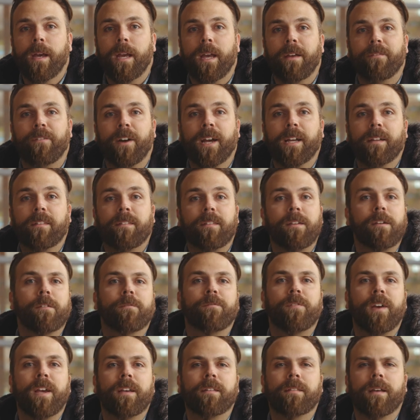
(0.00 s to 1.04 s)
If I could see your
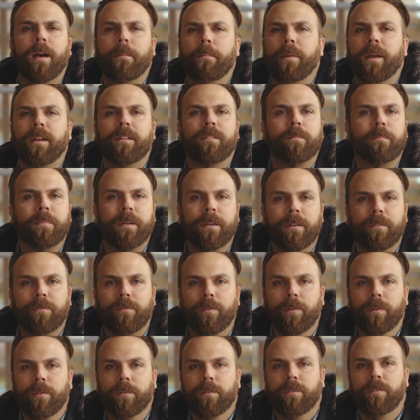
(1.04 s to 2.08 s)
face, I bet it's beautiful.